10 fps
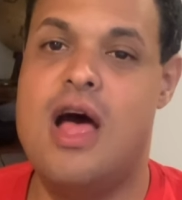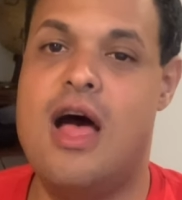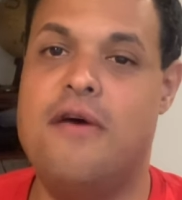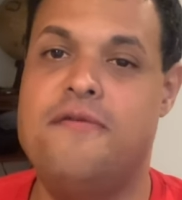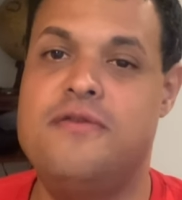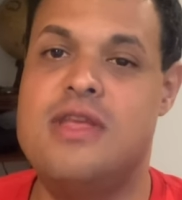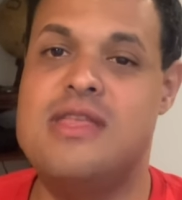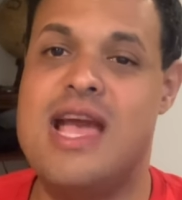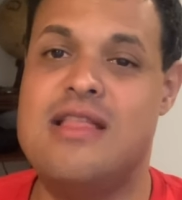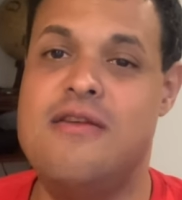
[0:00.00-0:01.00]
of
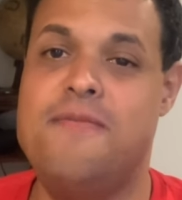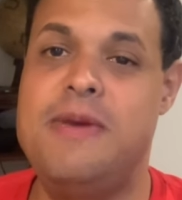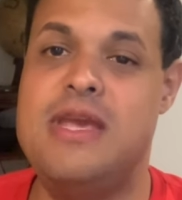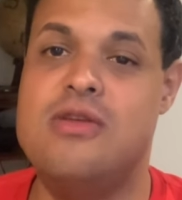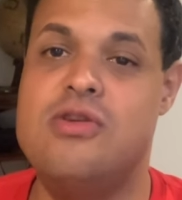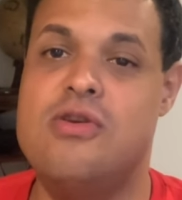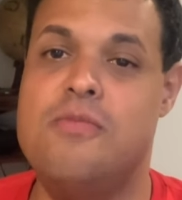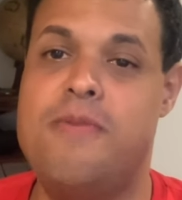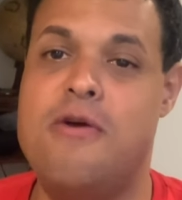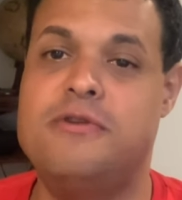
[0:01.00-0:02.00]
Detective
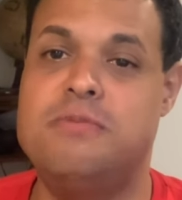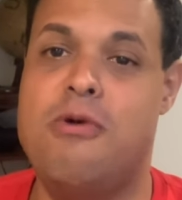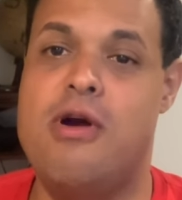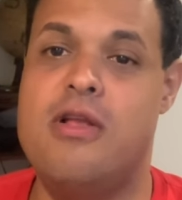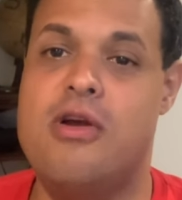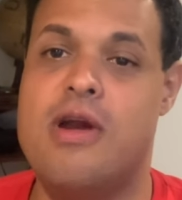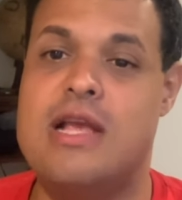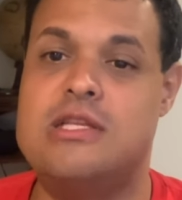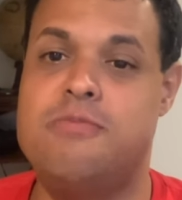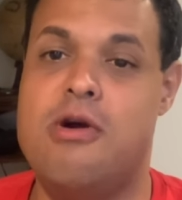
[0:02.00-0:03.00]
Pikachu, both spoiler
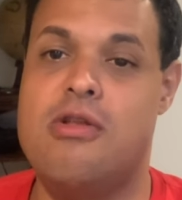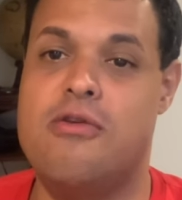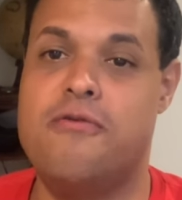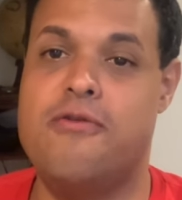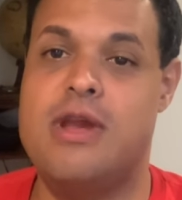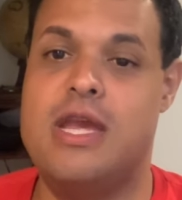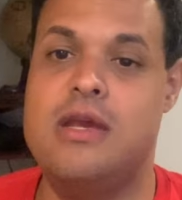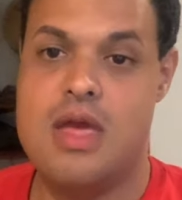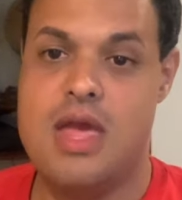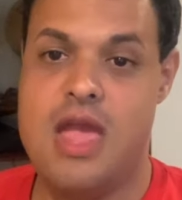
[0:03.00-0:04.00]
and spoiler free.
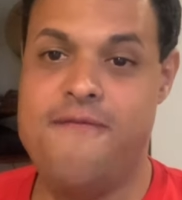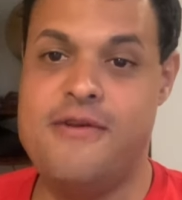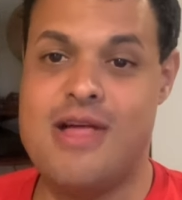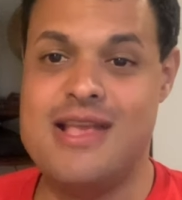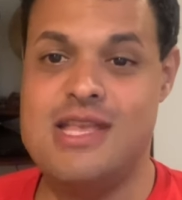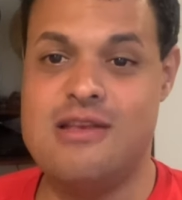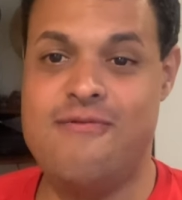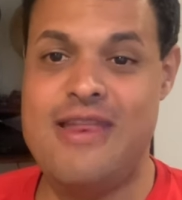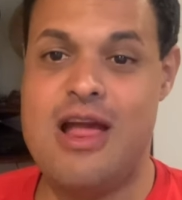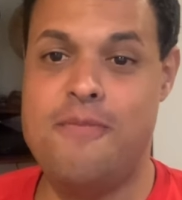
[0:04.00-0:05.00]
If you like this
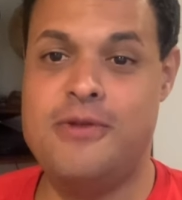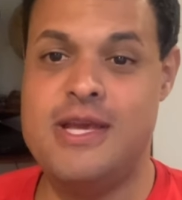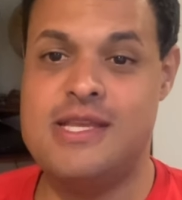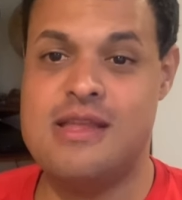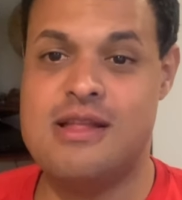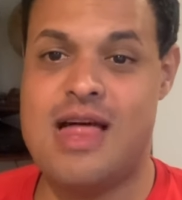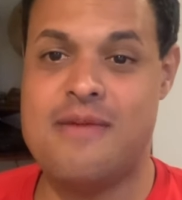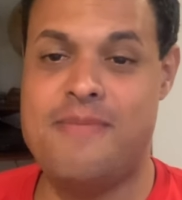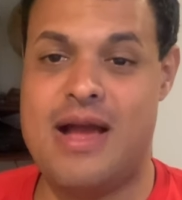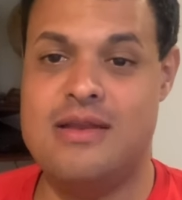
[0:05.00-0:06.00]
video, please hit the
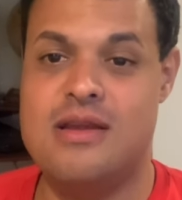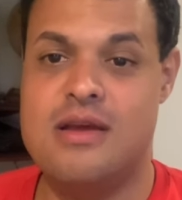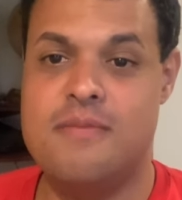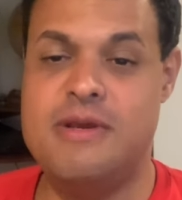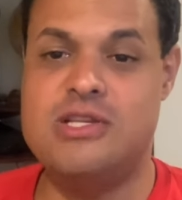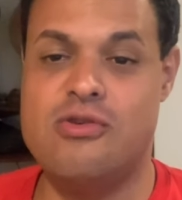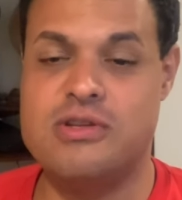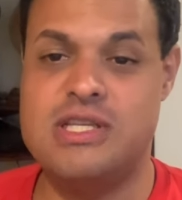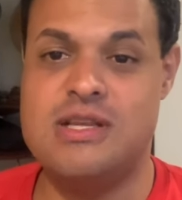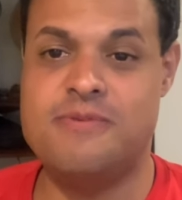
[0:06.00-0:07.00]
like button. Be sure
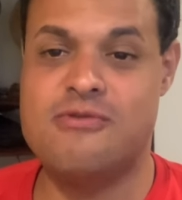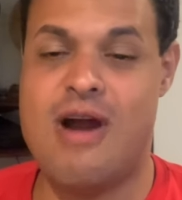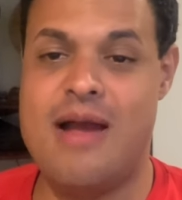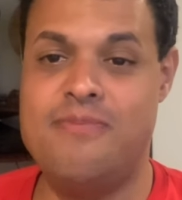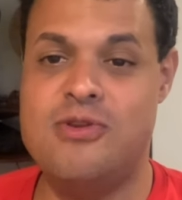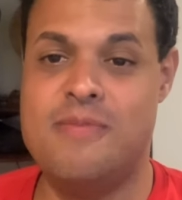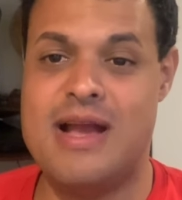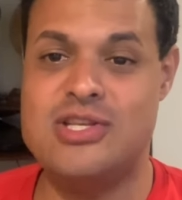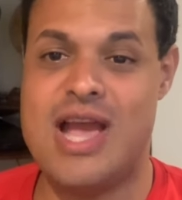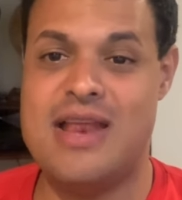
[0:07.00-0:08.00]
to subscribe to
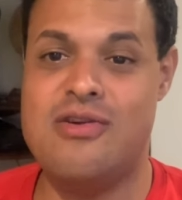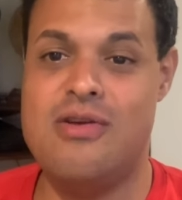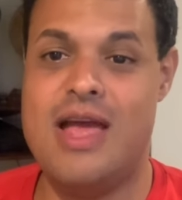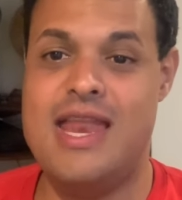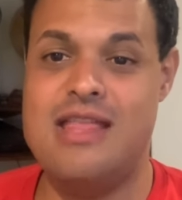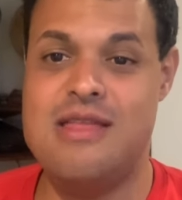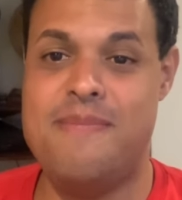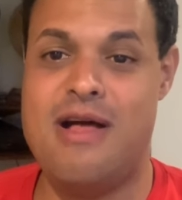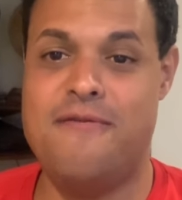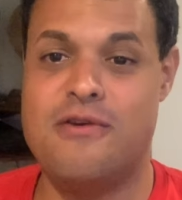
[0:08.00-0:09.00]
my channel and hit the
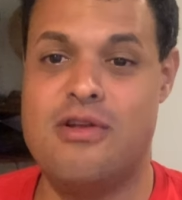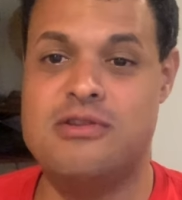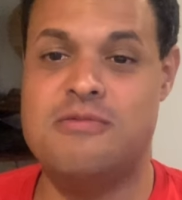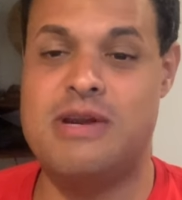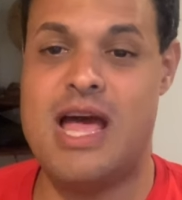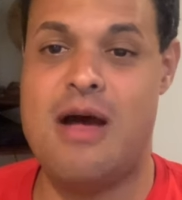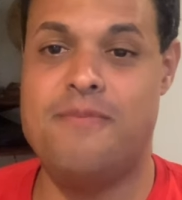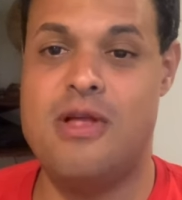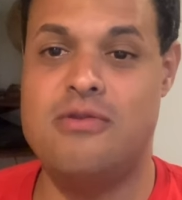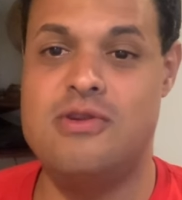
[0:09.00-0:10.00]
bell for alerts when I
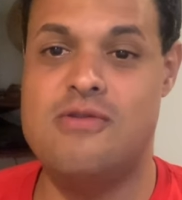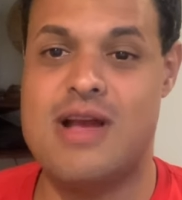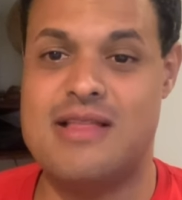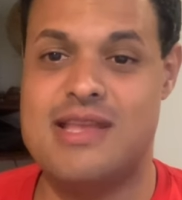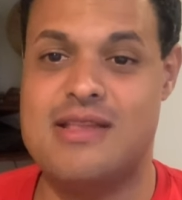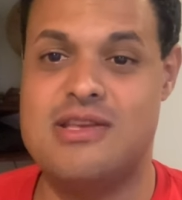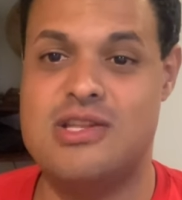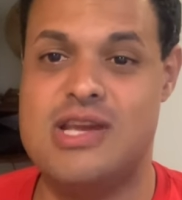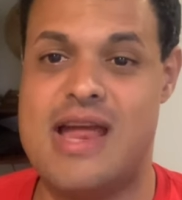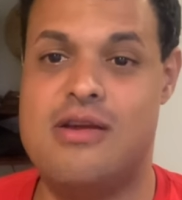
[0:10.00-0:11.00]
upload new content to
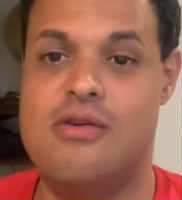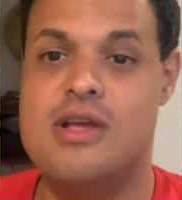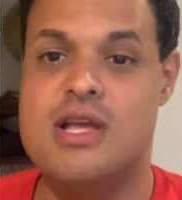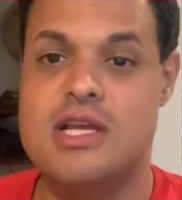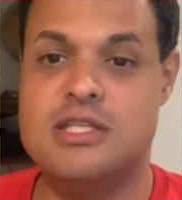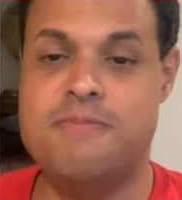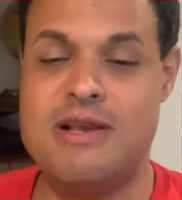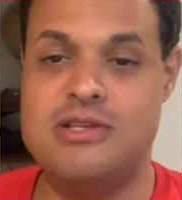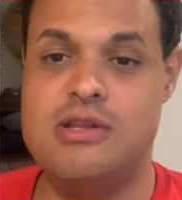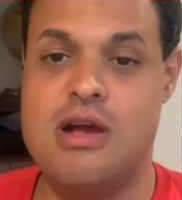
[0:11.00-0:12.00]
the channel,
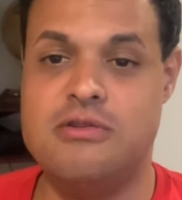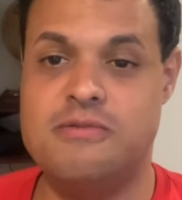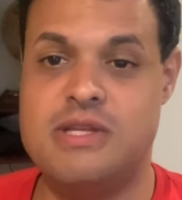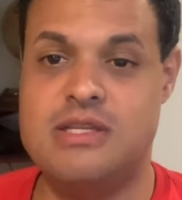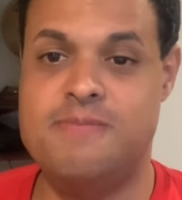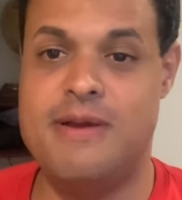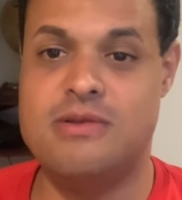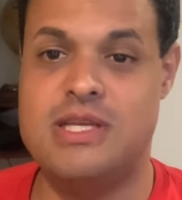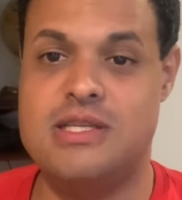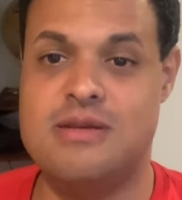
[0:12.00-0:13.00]
especially those with
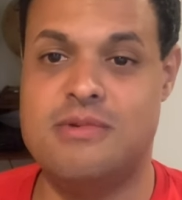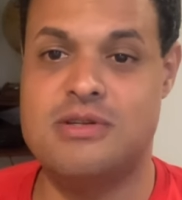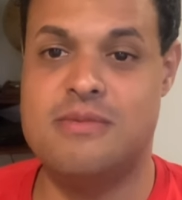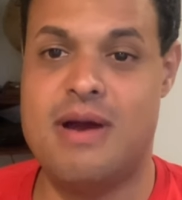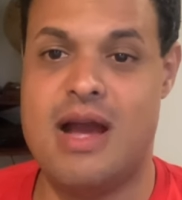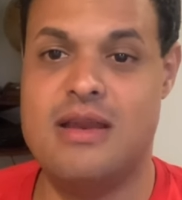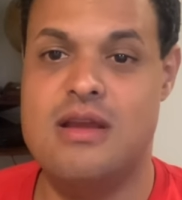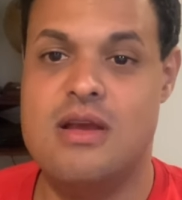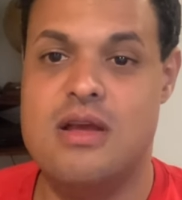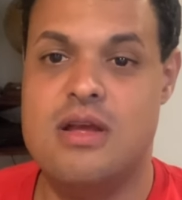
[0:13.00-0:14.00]
disabilities similar to mine.
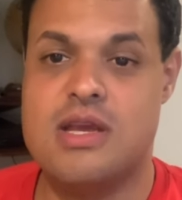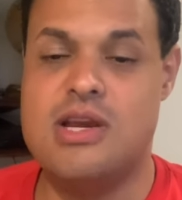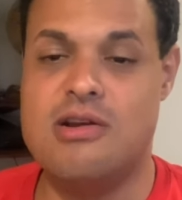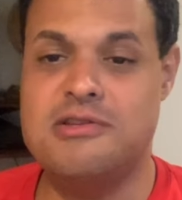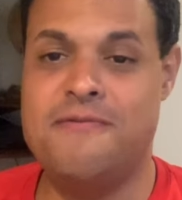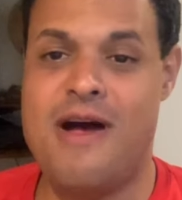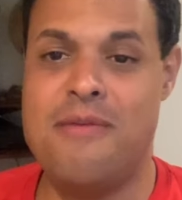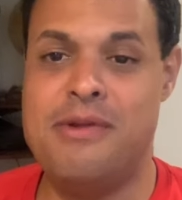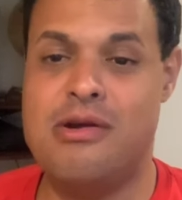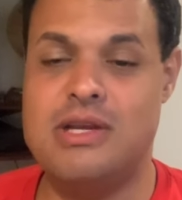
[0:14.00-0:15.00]
You can also follow
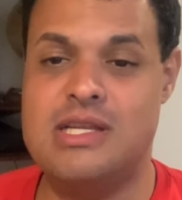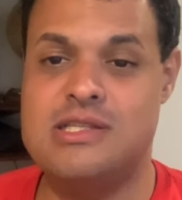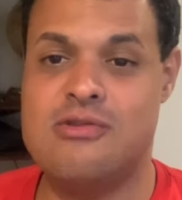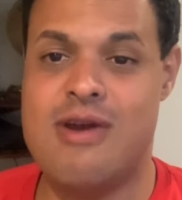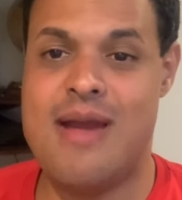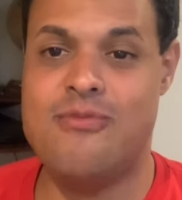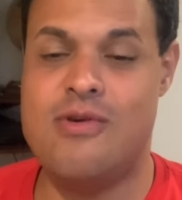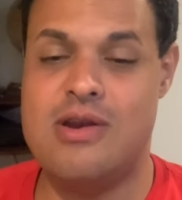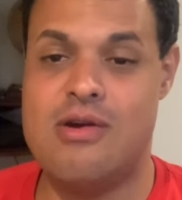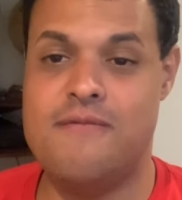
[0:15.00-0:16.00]
me on Instagram,
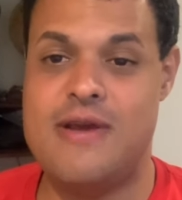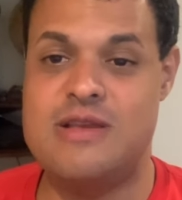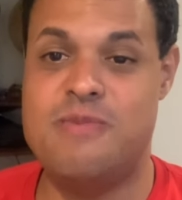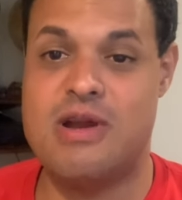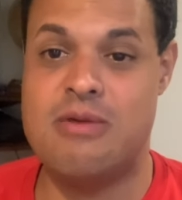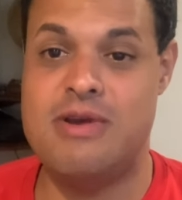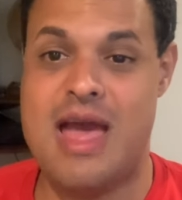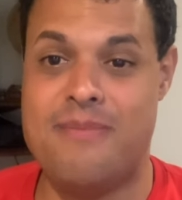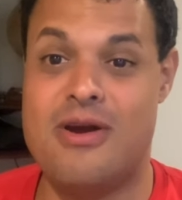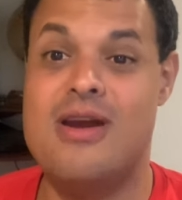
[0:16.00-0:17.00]
Twitter, and Facebook. And
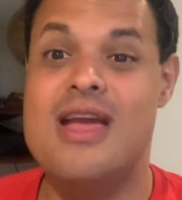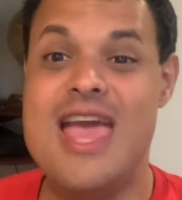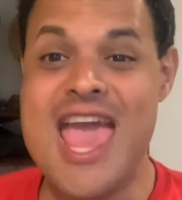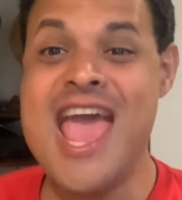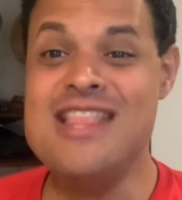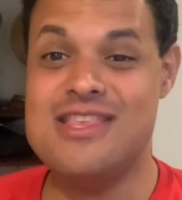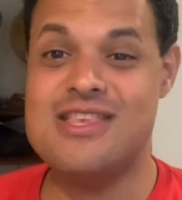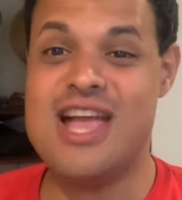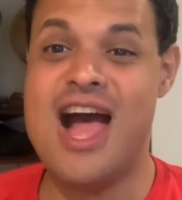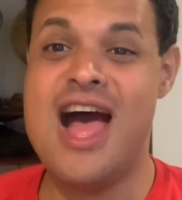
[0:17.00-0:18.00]
remember,
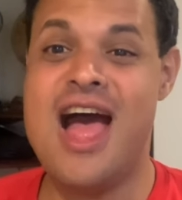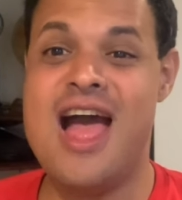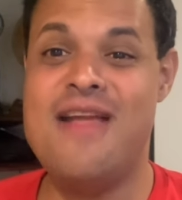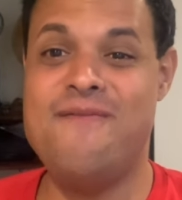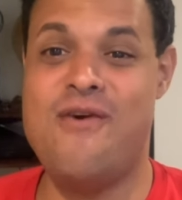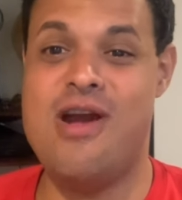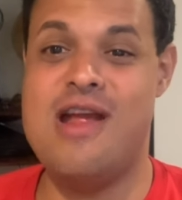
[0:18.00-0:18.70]
it's time for